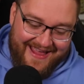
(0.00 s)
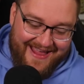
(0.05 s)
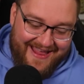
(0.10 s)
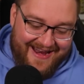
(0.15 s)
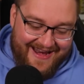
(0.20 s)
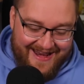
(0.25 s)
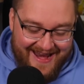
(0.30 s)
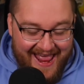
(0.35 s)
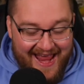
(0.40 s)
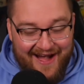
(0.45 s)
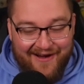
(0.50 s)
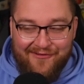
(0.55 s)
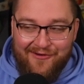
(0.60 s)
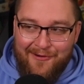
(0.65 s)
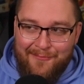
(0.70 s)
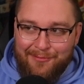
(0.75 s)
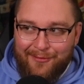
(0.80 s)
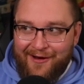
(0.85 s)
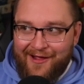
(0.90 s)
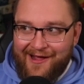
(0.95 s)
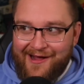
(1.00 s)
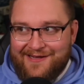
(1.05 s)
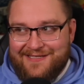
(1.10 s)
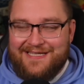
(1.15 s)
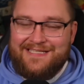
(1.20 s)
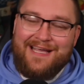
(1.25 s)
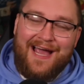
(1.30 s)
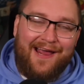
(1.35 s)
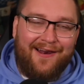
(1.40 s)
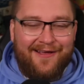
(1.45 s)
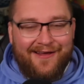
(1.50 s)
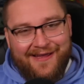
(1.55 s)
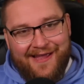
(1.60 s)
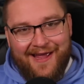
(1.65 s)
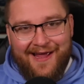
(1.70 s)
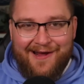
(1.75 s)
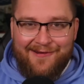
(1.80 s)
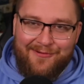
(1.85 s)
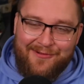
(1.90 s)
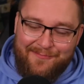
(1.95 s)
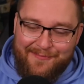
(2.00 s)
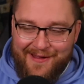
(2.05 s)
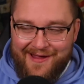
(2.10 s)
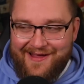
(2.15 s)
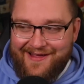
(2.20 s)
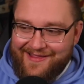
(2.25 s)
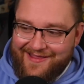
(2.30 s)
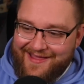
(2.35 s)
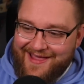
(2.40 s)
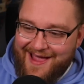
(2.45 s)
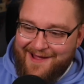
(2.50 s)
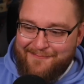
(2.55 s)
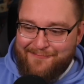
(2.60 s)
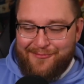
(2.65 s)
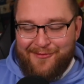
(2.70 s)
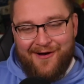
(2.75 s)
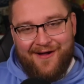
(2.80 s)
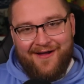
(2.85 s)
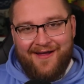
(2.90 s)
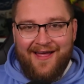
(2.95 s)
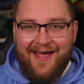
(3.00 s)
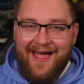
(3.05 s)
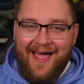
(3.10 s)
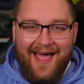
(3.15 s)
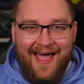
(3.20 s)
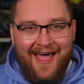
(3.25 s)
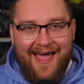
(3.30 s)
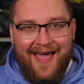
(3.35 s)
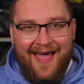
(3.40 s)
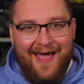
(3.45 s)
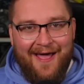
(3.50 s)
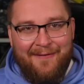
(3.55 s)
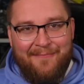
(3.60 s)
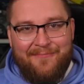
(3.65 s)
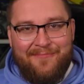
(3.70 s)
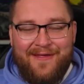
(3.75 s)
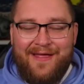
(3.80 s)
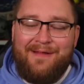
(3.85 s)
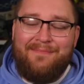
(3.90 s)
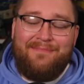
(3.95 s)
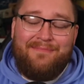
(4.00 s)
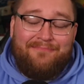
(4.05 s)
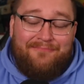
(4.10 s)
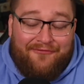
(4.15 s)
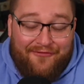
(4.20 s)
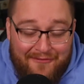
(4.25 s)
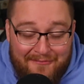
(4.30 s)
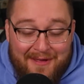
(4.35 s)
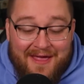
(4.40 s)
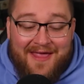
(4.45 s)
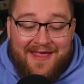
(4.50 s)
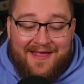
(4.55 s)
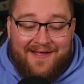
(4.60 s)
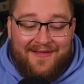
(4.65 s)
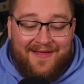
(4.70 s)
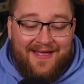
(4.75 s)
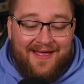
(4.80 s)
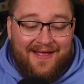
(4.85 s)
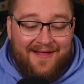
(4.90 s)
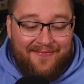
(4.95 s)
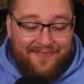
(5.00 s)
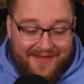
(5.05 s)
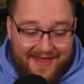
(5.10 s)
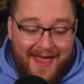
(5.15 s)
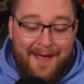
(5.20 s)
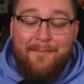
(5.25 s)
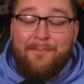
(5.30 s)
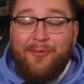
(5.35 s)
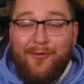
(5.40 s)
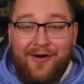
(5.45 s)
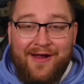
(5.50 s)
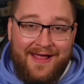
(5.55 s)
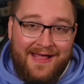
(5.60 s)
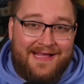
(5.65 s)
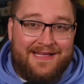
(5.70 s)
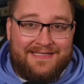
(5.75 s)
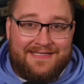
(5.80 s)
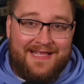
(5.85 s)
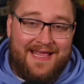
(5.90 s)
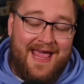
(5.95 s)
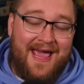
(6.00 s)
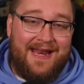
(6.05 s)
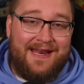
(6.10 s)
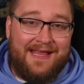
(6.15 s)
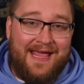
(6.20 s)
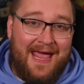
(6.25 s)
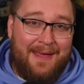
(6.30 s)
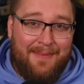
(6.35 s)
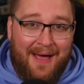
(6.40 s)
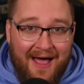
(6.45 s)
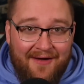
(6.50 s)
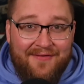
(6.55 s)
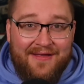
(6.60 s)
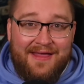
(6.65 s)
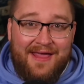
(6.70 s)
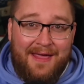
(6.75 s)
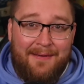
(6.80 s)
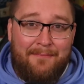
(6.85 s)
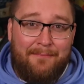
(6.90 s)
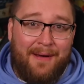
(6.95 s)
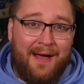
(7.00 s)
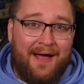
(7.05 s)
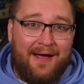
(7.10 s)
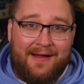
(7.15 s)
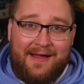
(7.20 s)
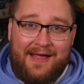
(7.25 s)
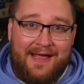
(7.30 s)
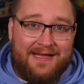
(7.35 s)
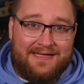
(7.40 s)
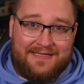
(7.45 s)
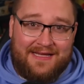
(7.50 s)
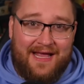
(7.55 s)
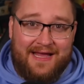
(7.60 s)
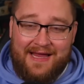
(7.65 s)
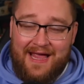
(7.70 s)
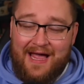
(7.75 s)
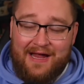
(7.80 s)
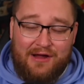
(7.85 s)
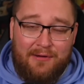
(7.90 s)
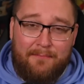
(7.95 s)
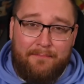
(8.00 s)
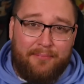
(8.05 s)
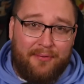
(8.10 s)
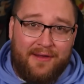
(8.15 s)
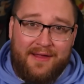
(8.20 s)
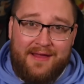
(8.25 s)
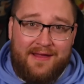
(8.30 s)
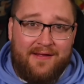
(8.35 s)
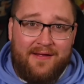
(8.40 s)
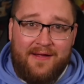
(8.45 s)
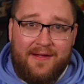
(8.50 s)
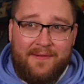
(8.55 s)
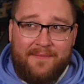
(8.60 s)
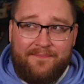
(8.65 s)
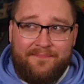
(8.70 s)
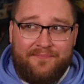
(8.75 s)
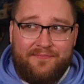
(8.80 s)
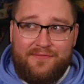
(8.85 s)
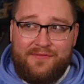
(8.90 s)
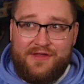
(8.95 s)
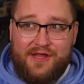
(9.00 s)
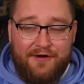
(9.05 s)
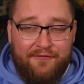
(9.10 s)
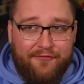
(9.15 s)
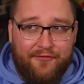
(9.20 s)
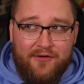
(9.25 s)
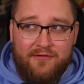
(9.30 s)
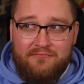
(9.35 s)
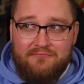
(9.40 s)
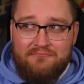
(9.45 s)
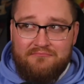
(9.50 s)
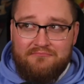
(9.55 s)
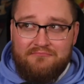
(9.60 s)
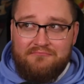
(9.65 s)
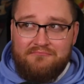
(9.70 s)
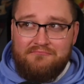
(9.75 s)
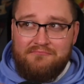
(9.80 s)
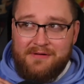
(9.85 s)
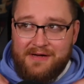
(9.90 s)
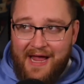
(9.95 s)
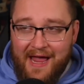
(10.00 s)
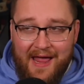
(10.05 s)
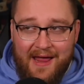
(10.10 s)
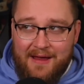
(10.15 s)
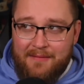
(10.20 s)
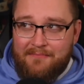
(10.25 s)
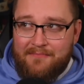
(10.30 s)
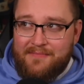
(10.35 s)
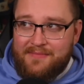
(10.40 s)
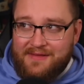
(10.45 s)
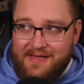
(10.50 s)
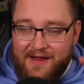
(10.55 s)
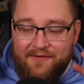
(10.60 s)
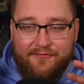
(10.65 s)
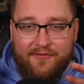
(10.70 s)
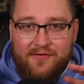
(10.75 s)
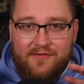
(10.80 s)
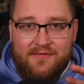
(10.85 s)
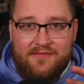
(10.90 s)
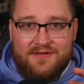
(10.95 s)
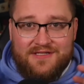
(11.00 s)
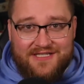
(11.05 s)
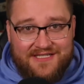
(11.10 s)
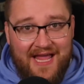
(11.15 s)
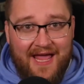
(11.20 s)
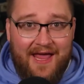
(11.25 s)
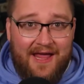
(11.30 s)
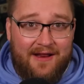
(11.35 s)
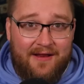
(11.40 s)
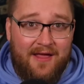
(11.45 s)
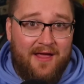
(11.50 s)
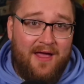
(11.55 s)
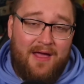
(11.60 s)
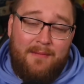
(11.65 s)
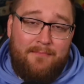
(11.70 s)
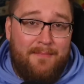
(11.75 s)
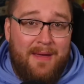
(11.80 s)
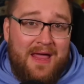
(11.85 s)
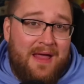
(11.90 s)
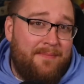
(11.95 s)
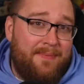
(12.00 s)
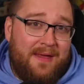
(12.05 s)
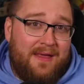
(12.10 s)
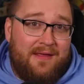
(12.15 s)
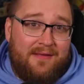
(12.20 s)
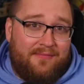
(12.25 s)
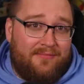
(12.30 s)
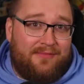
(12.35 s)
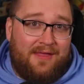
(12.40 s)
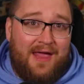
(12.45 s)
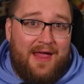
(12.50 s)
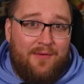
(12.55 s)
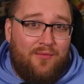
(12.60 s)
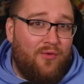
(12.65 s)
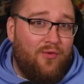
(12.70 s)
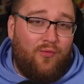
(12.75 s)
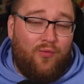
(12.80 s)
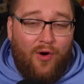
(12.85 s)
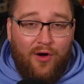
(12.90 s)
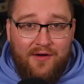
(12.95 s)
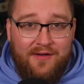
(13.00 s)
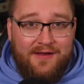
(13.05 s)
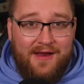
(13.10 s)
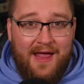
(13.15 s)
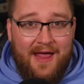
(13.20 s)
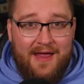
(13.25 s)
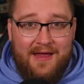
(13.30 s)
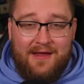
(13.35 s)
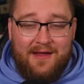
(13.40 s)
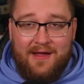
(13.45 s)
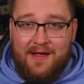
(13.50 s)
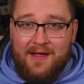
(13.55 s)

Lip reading: Necron players. The Silent King would be the Emperor. For me, the Emperor is the end game. Having him back is like a complete different game, different setting. Maybe they will one day